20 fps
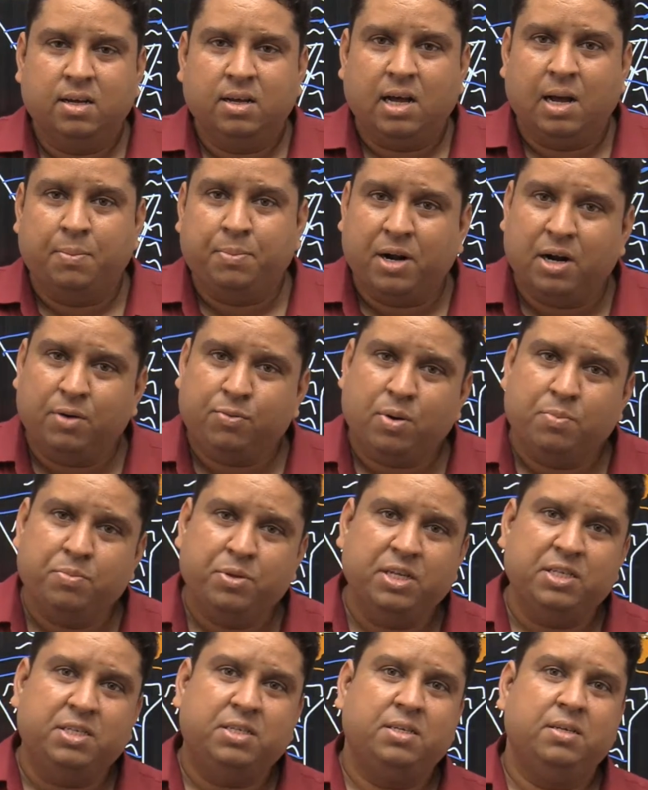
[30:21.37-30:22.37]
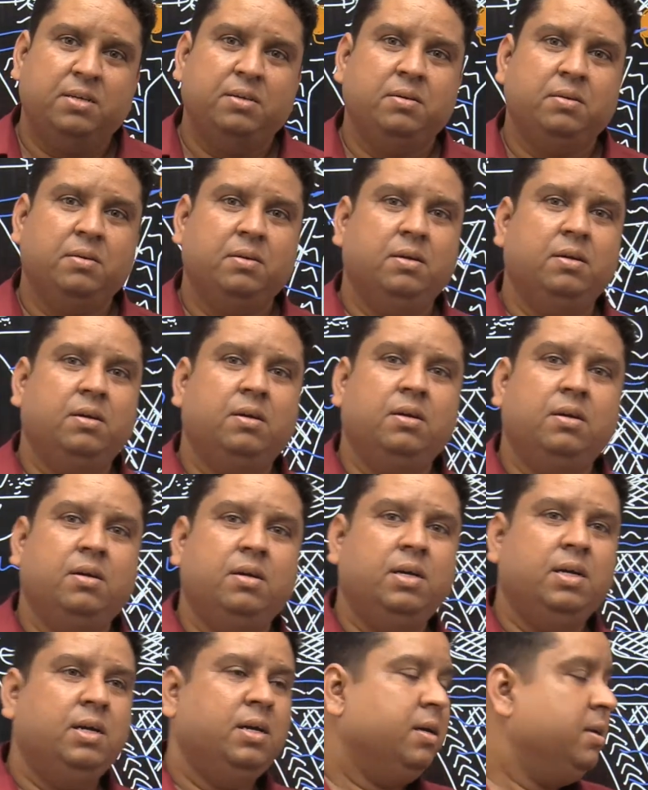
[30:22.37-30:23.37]
Apart from this,
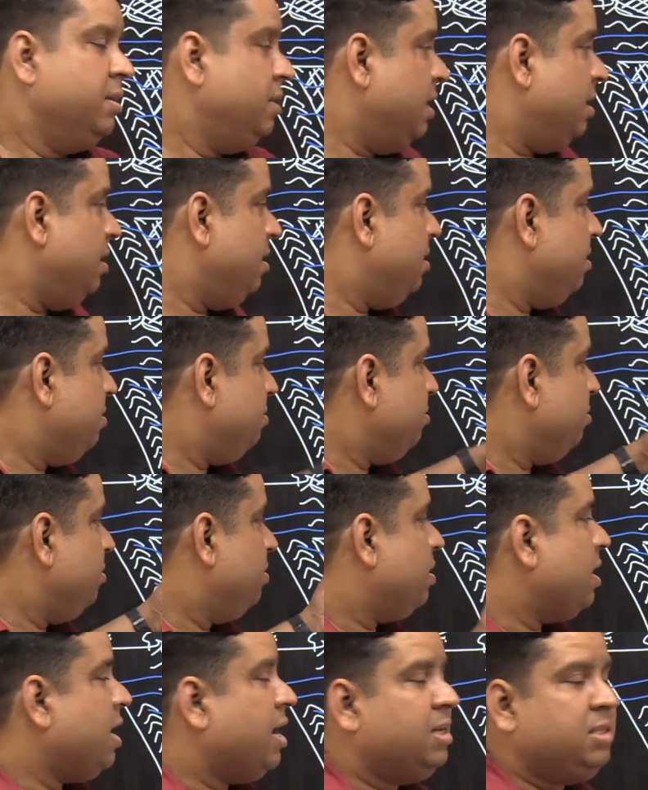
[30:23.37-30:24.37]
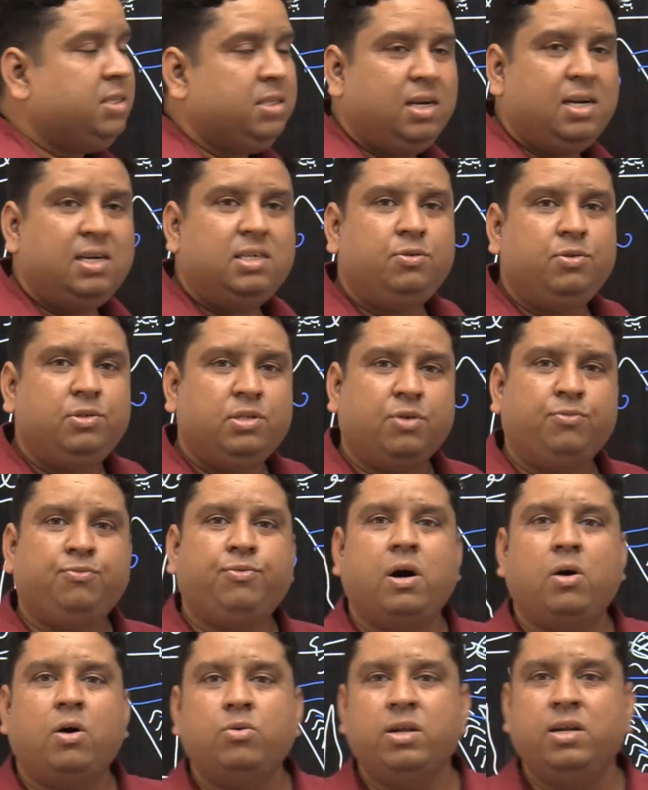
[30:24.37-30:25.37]
the grasslands which are
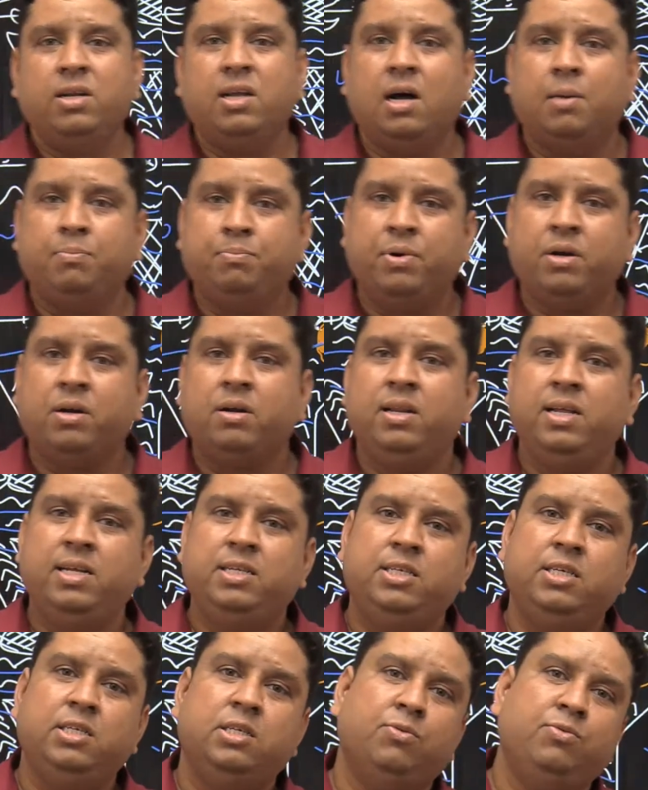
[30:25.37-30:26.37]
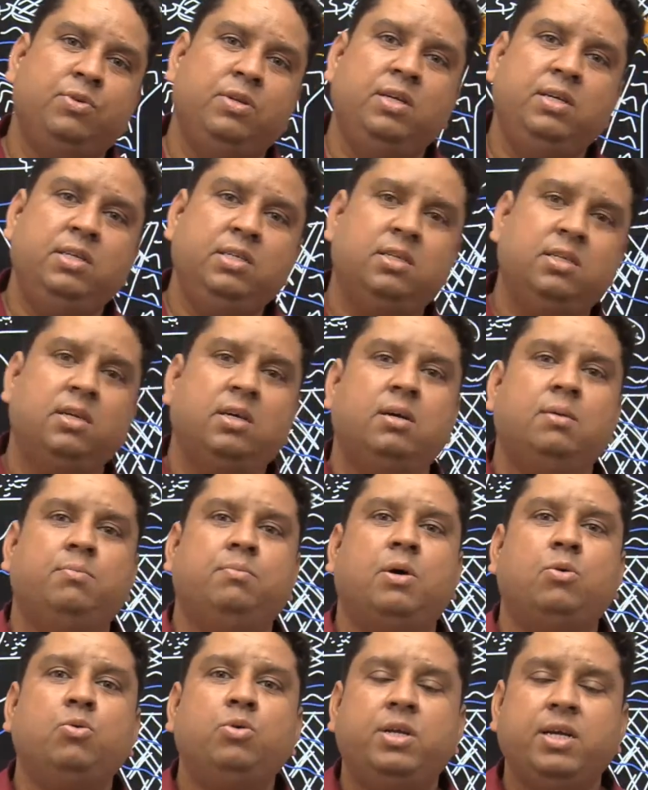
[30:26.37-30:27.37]
found in the upper reaches of these
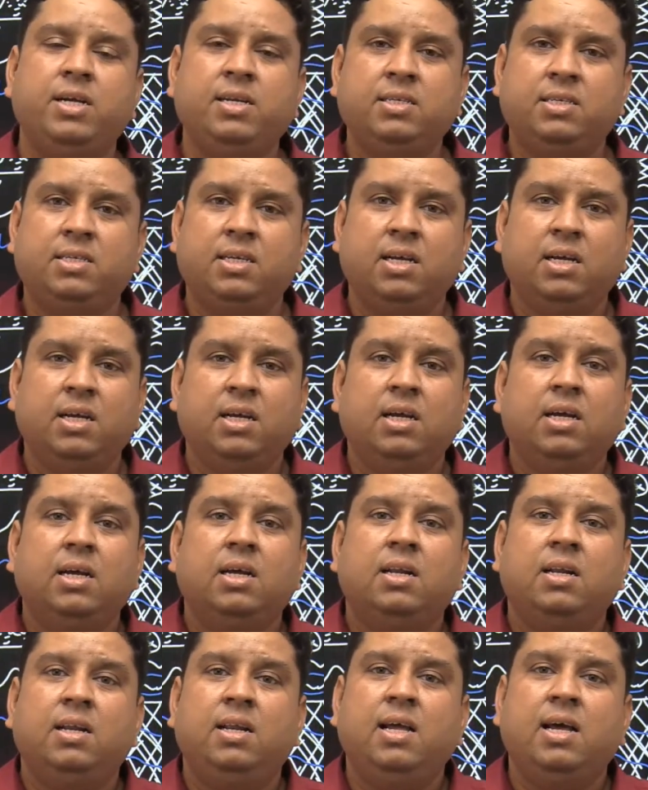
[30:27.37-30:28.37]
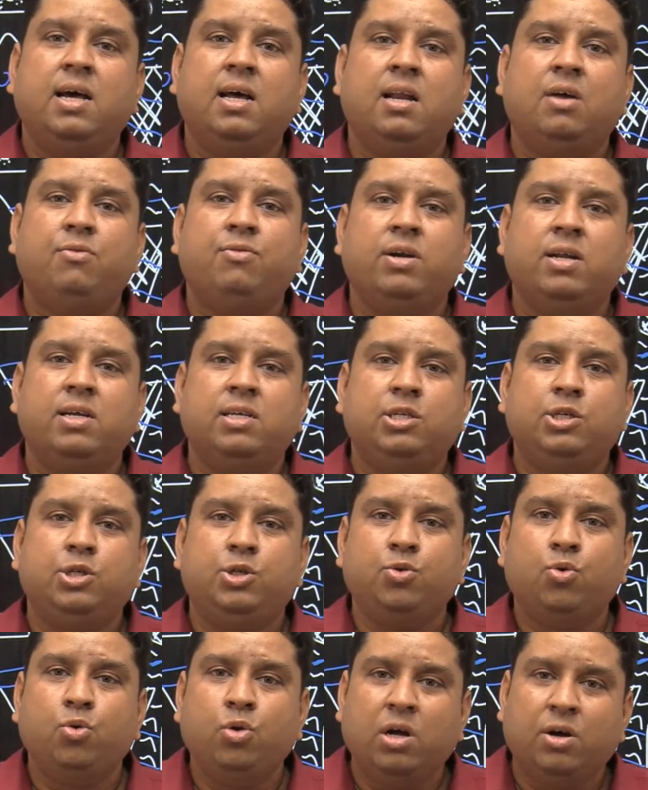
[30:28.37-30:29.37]
mountains, they are referred as
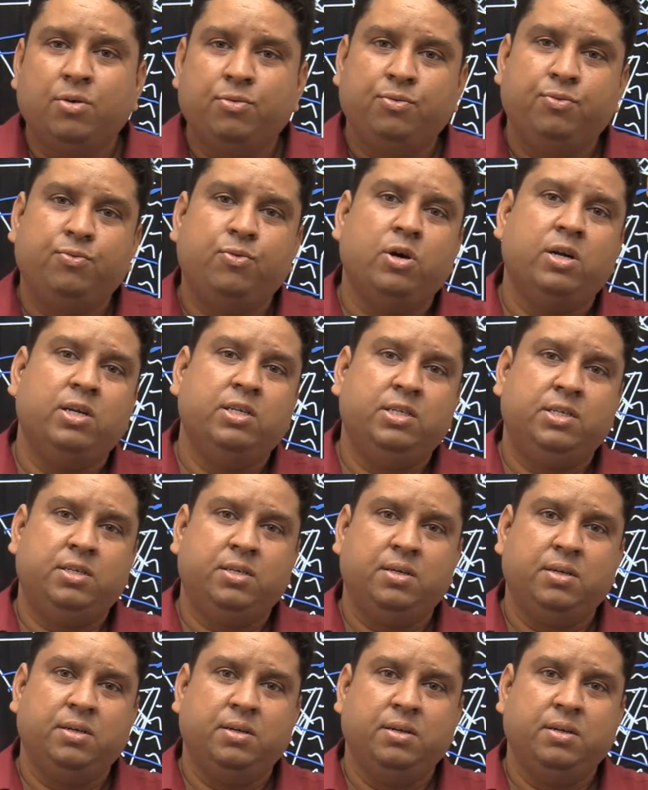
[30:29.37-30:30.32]
Shola forest.